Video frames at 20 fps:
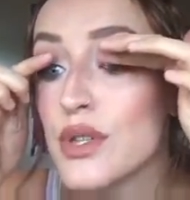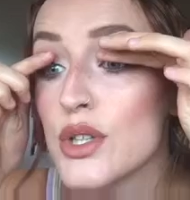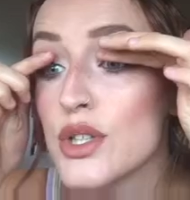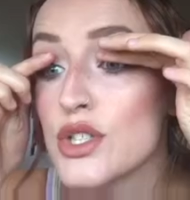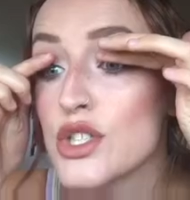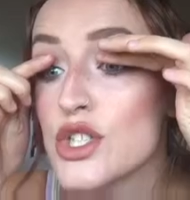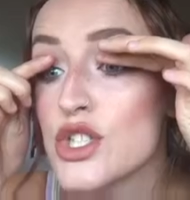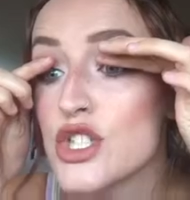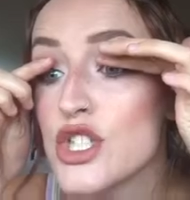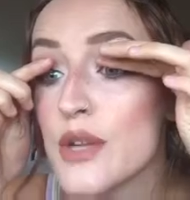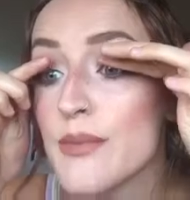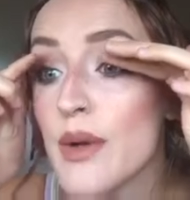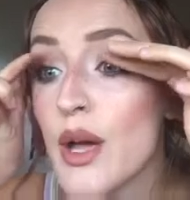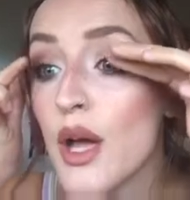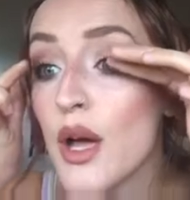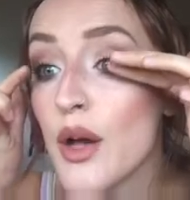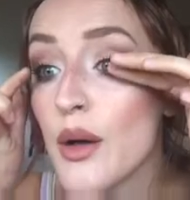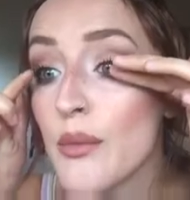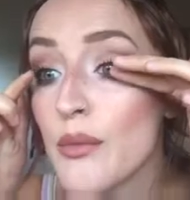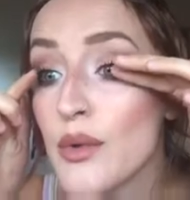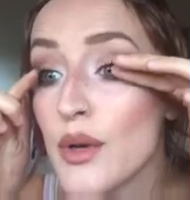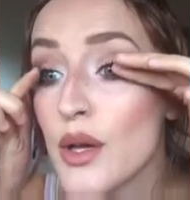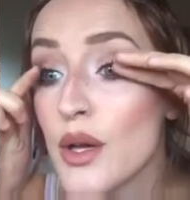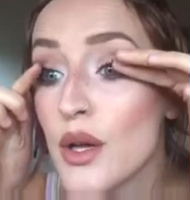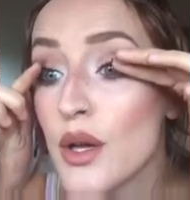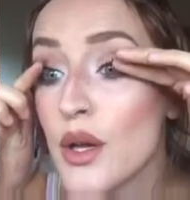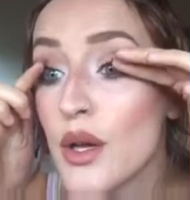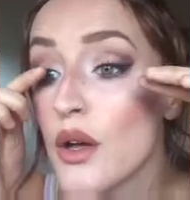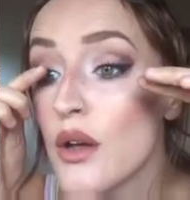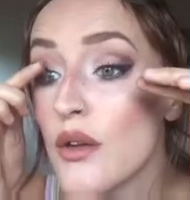push them up
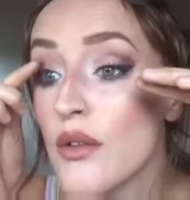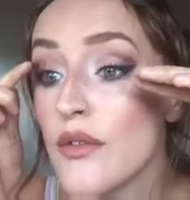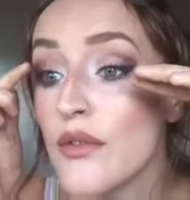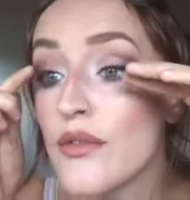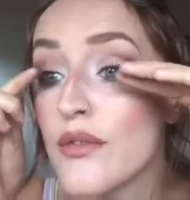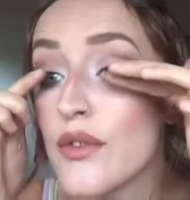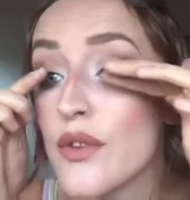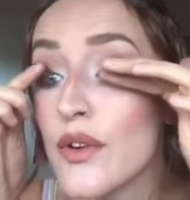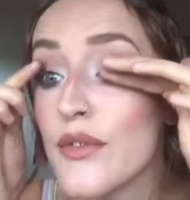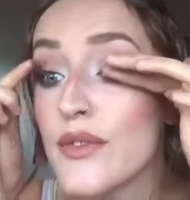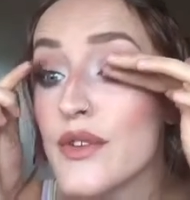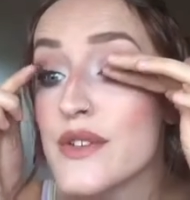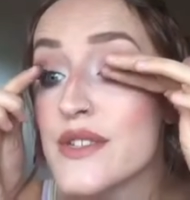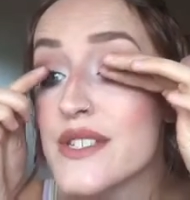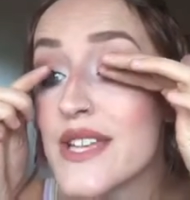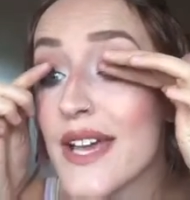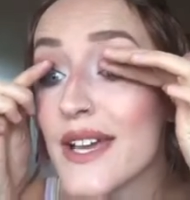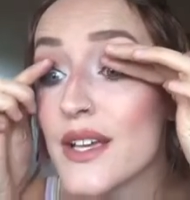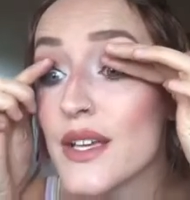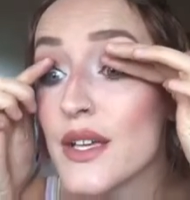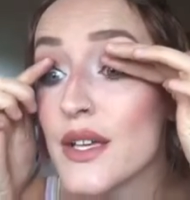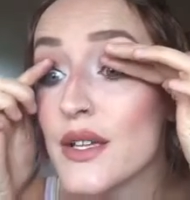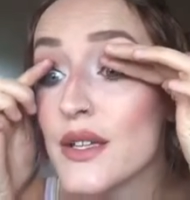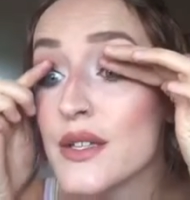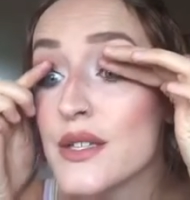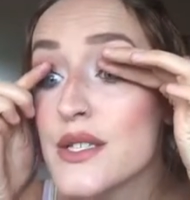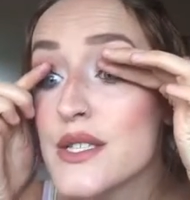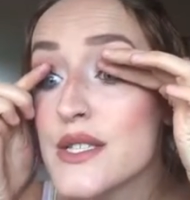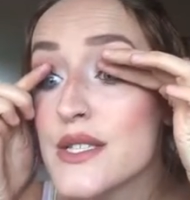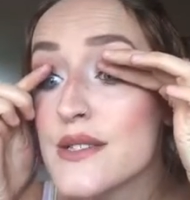for a few
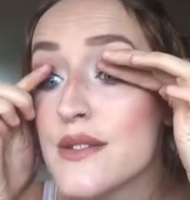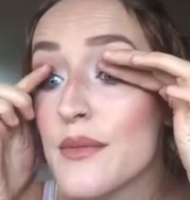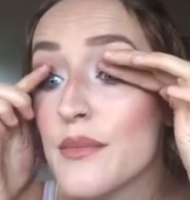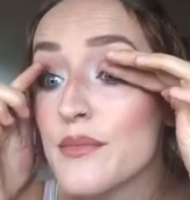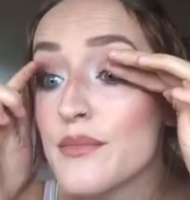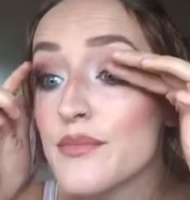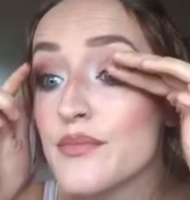seconds